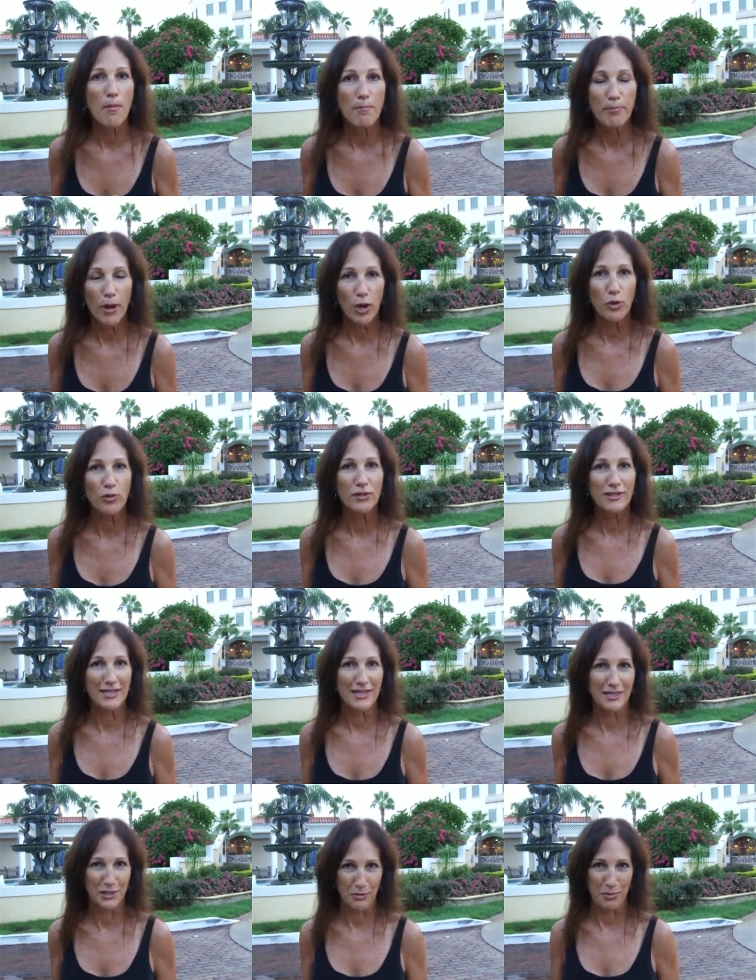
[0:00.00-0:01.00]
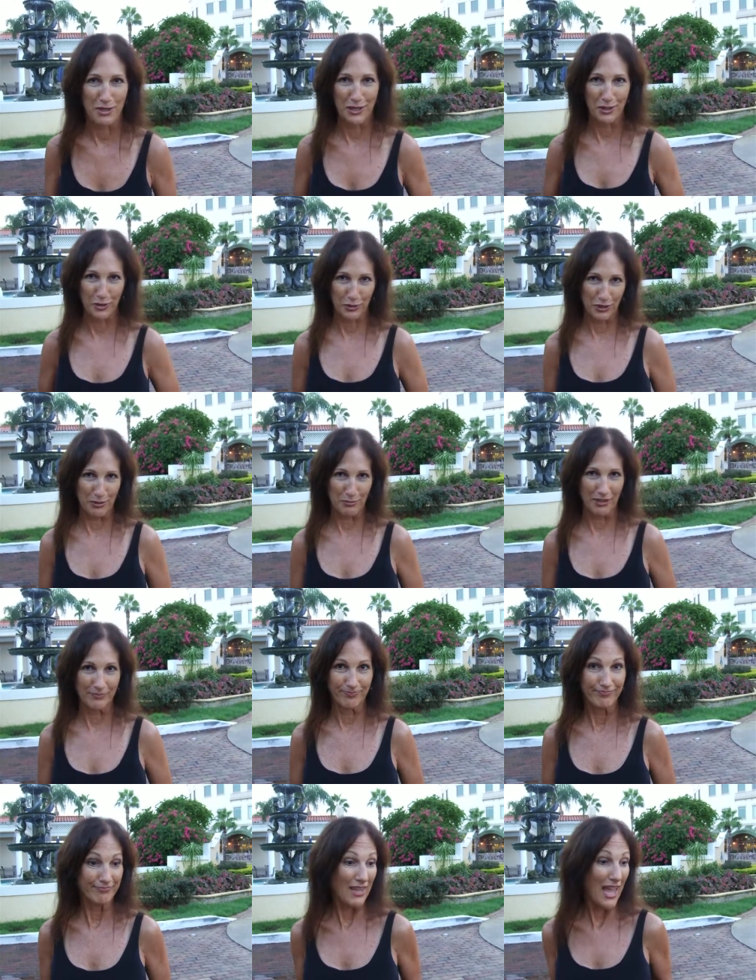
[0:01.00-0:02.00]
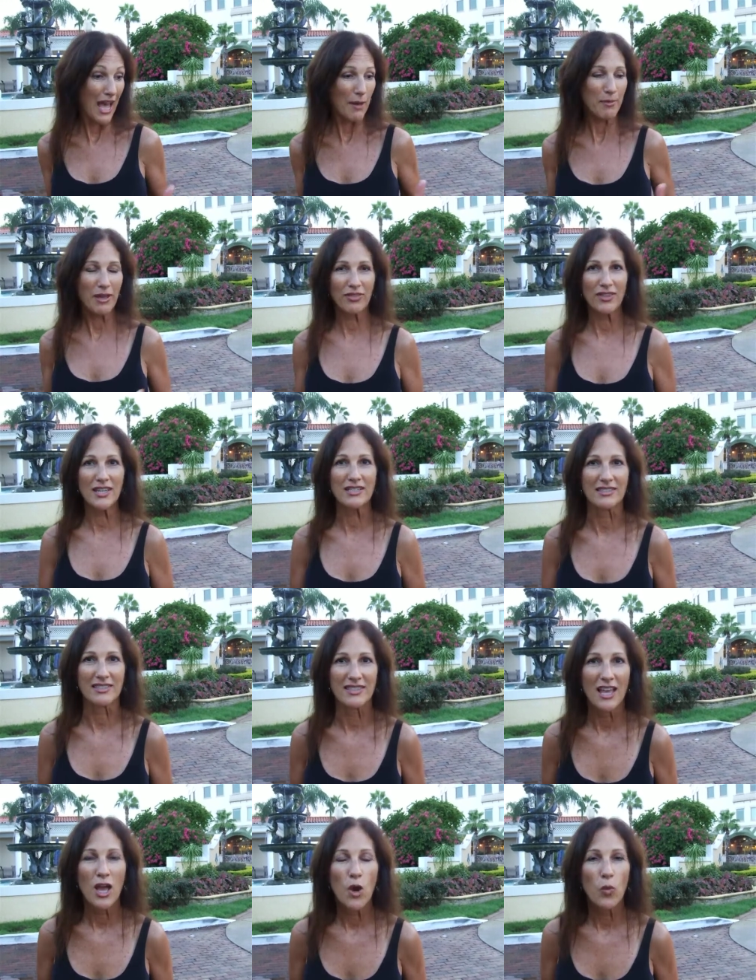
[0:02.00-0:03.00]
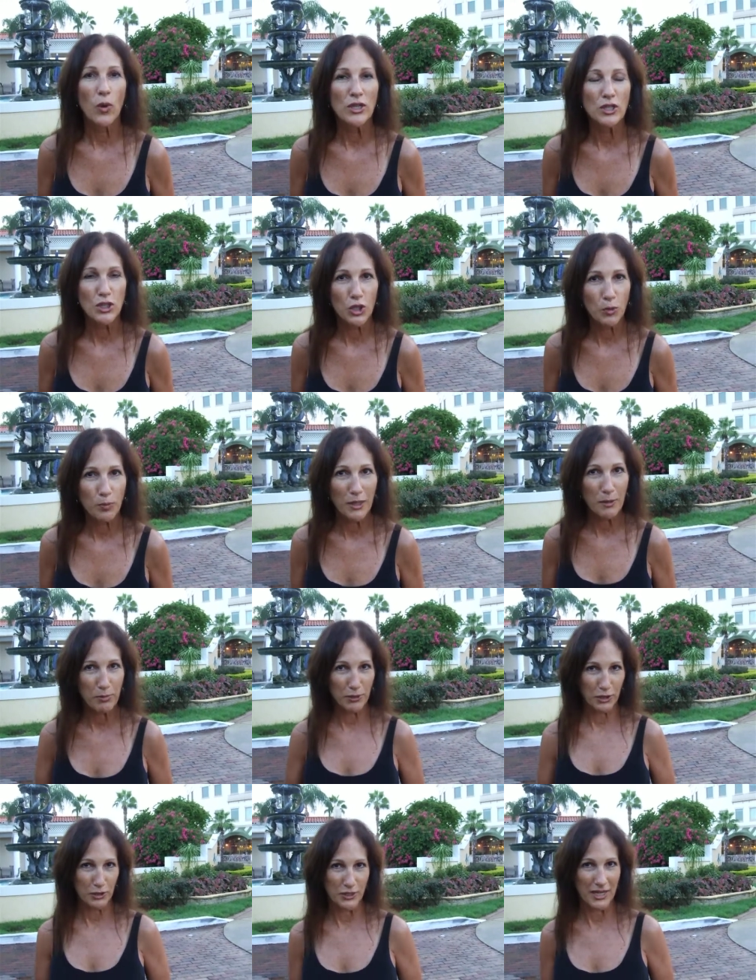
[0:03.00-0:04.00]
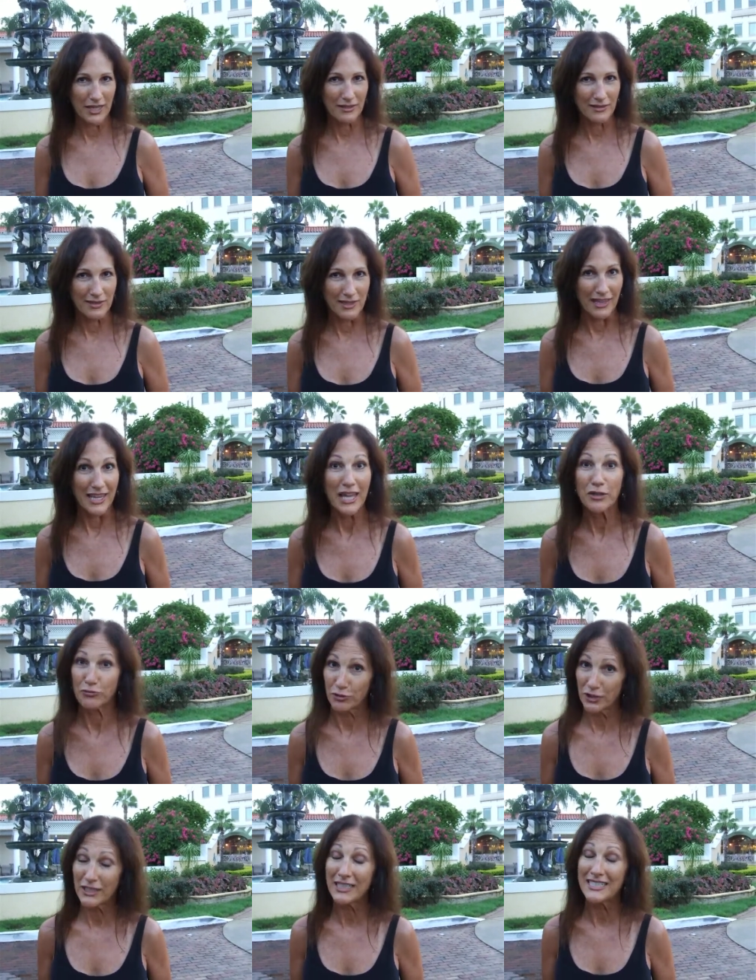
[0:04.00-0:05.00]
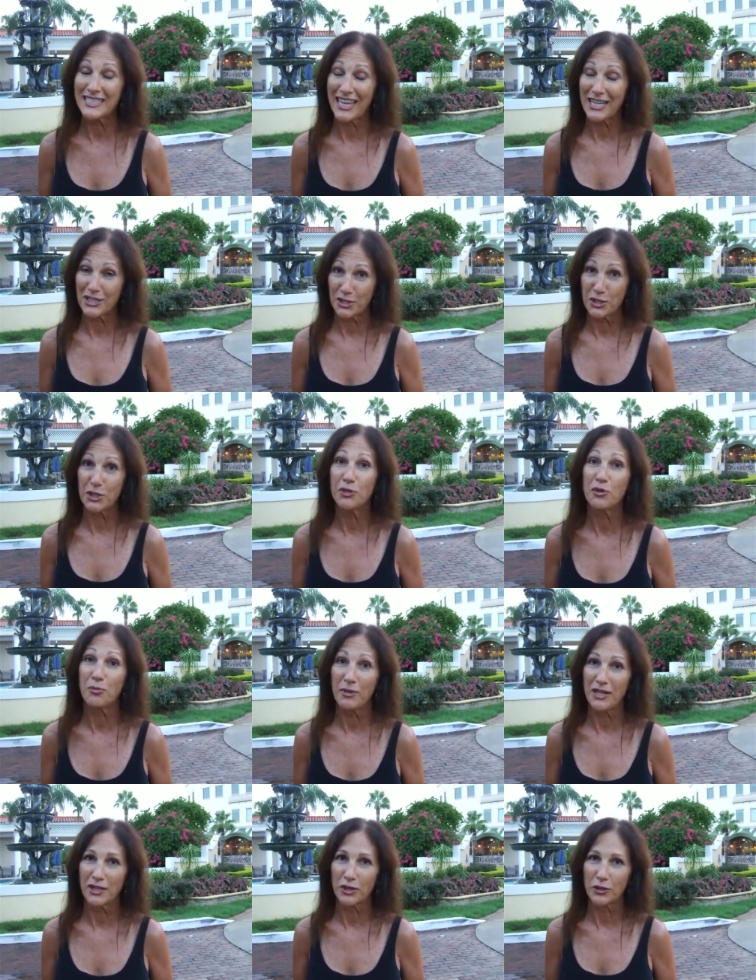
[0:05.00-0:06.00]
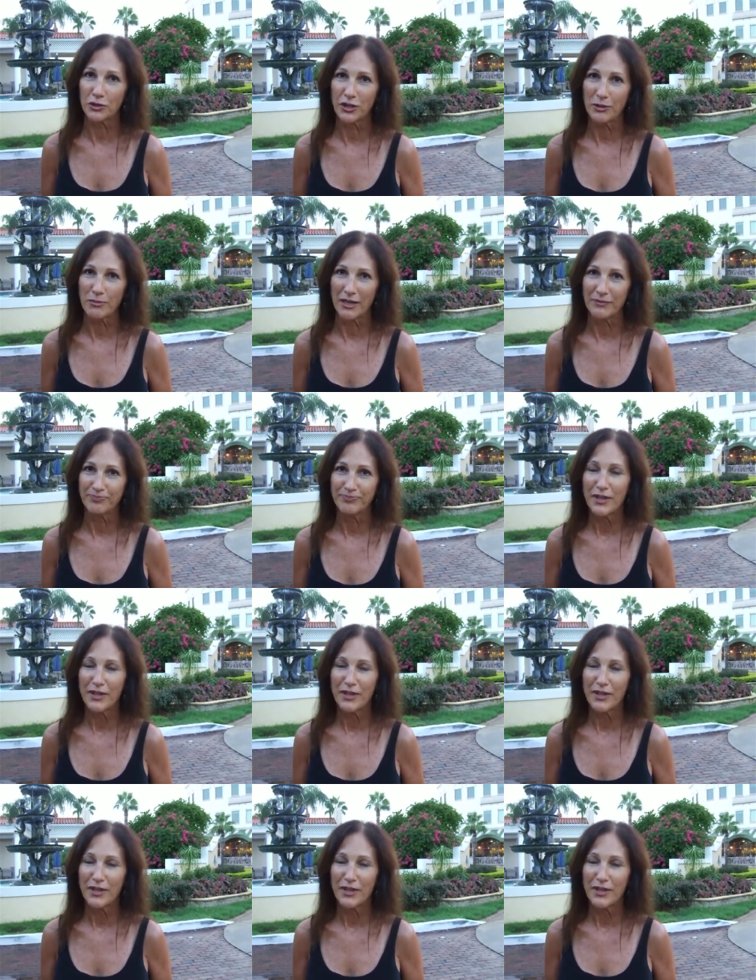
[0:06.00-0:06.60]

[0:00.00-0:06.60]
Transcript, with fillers: both need to be in agreement. How about this? When two people are dancing, it really takes two to be in agreement.